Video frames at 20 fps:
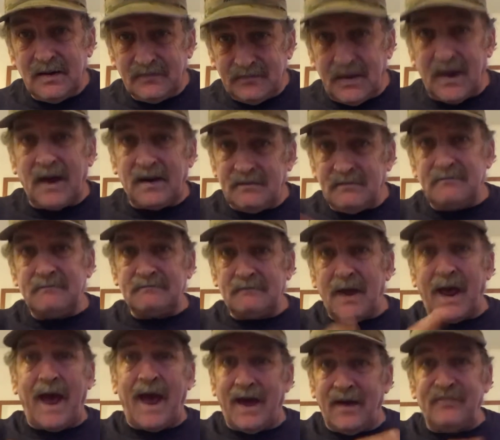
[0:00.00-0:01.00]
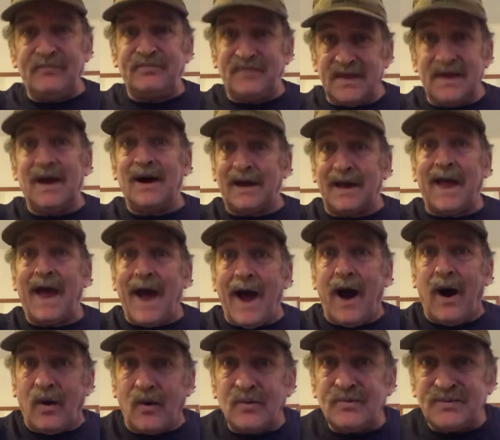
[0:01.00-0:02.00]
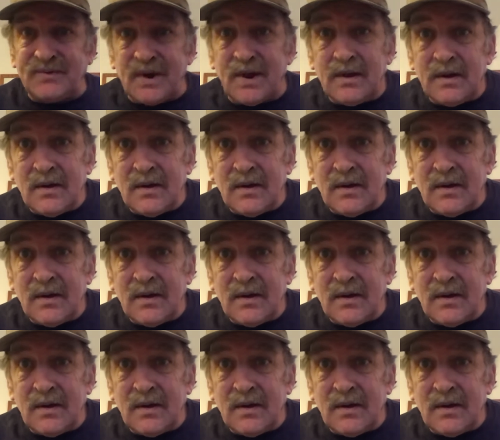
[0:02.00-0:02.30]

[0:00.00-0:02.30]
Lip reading: that had the account,